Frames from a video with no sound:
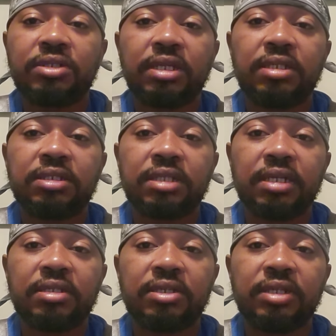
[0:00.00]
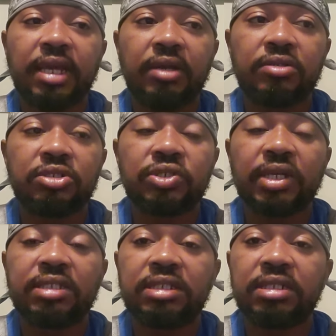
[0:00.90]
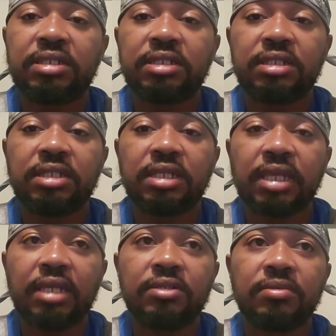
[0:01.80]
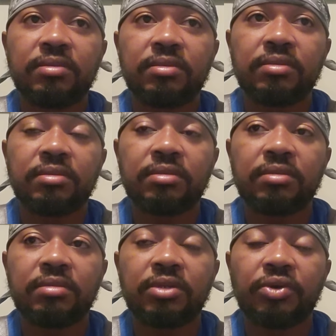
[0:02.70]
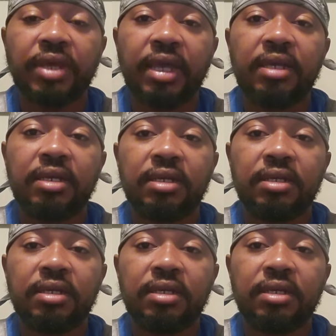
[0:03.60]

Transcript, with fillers: those things that they're not gonna transition into the kingdom. Okay,